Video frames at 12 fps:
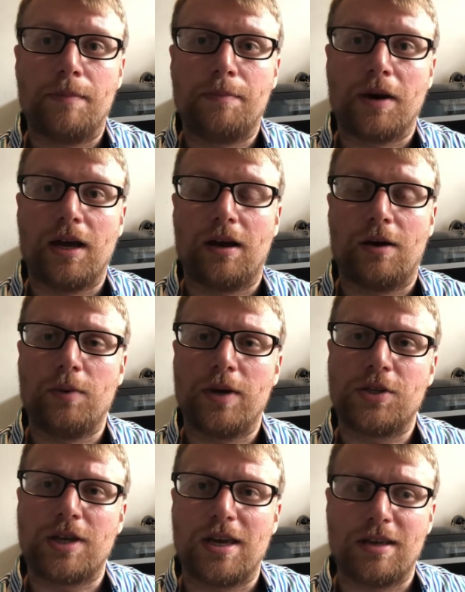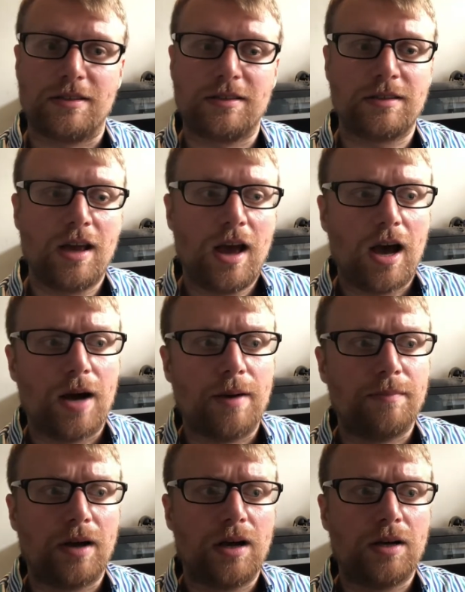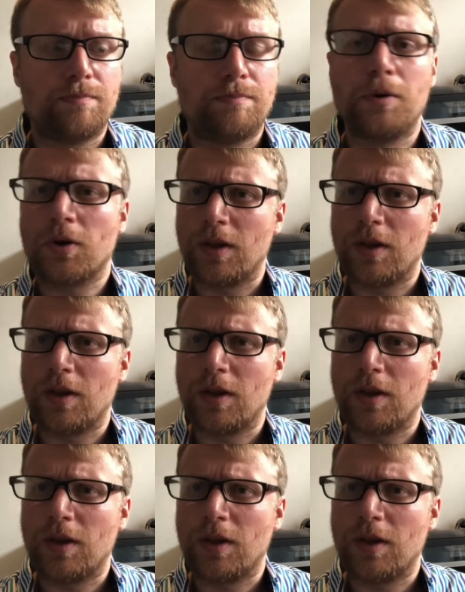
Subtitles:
by her, which is a book